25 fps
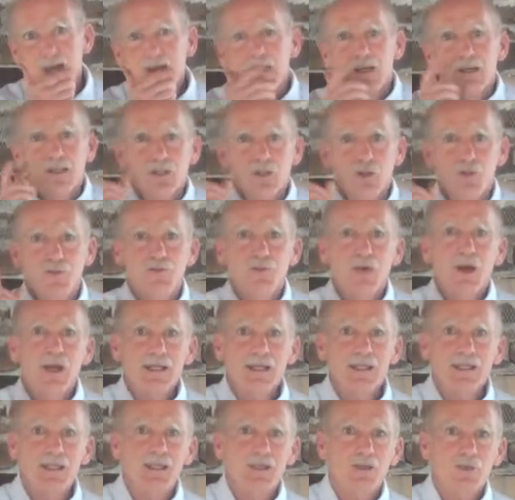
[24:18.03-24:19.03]
so
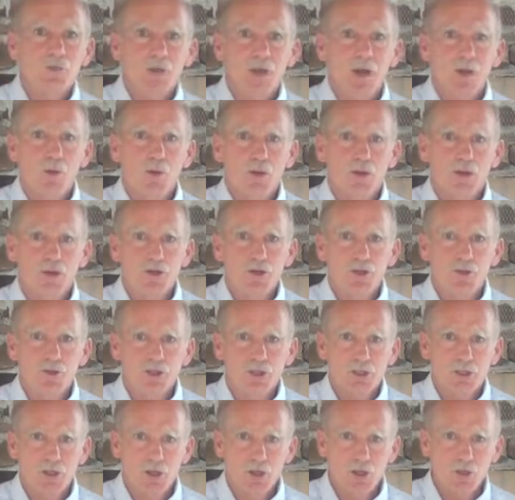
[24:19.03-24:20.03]
finally, what I want to do is
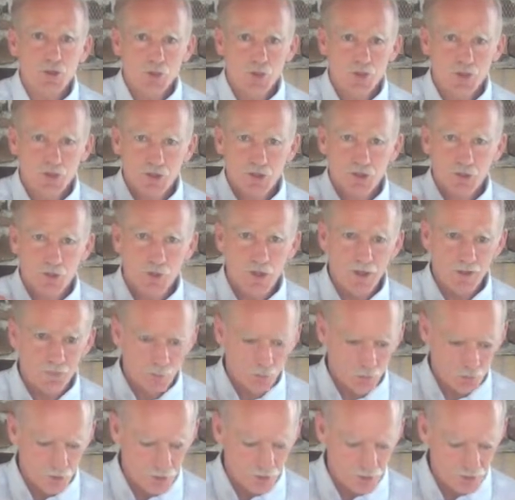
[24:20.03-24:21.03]
close with just one
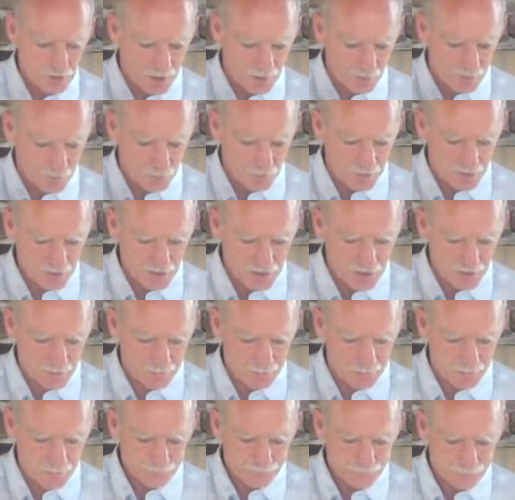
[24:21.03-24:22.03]
word of
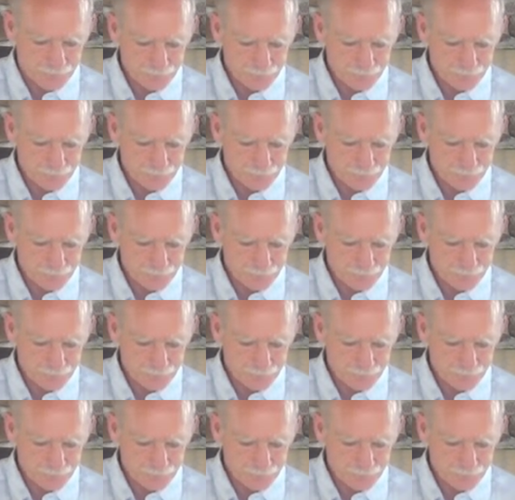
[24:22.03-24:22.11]
wisdom.